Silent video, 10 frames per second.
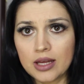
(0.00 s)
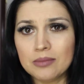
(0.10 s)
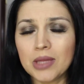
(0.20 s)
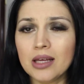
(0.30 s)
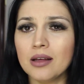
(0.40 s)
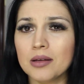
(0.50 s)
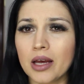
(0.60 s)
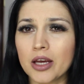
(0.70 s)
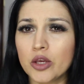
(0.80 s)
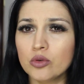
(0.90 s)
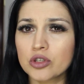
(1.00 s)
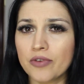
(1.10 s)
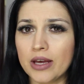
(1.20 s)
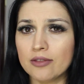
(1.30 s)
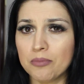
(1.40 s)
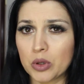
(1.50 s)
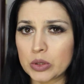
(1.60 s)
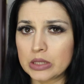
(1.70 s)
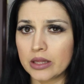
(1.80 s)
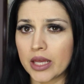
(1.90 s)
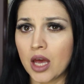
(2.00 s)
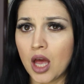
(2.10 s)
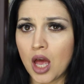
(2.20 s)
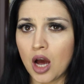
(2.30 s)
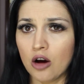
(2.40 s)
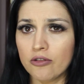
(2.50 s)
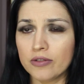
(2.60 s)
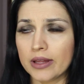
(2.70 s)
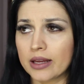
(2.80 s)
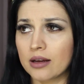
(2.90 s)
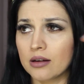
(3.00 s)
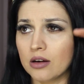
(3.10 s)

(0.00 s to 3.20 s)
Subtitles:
I'm not a huge fan personally of like